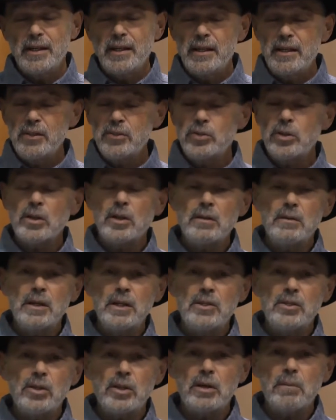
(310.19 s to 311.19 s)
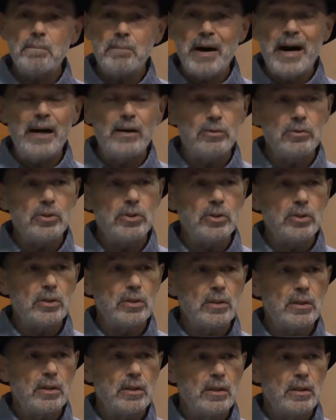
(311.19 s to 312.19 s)
And he took a, he took a pouch
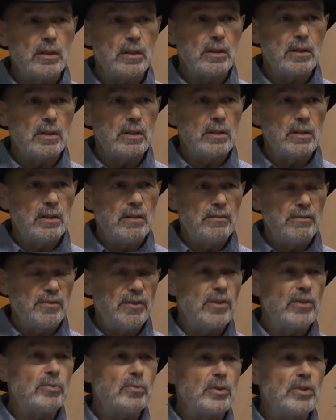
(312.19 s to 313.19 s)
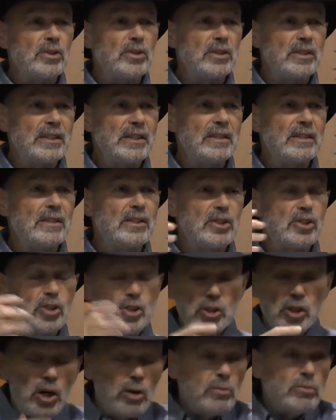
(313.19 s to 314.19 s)
filled with the
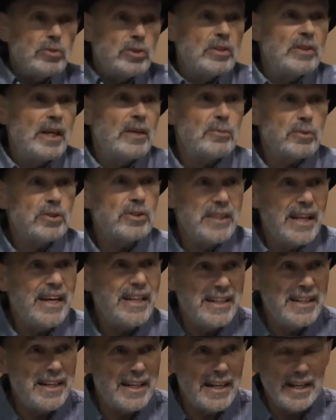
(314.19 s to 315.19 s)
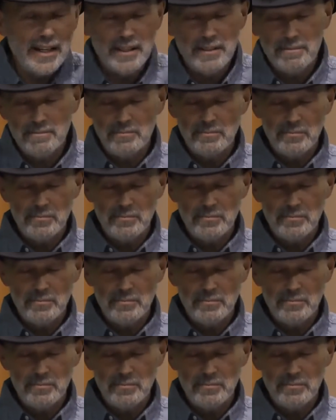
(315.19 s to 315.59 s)
stones that they were standing on